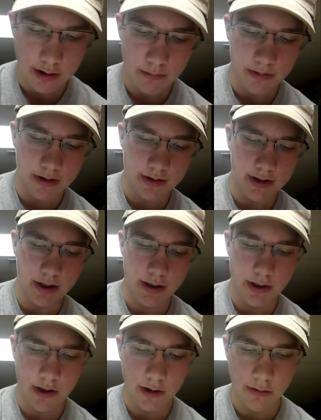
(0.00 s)
I would have said
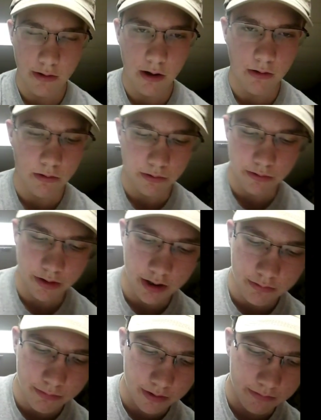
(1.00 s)

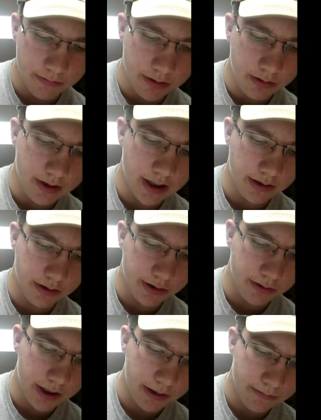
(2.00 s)
2003, but
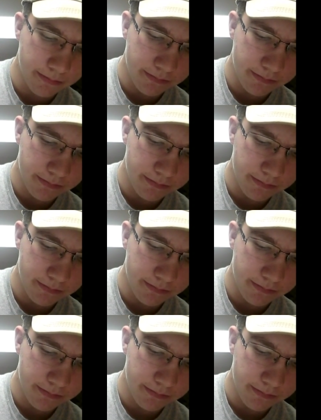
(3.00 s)
2003.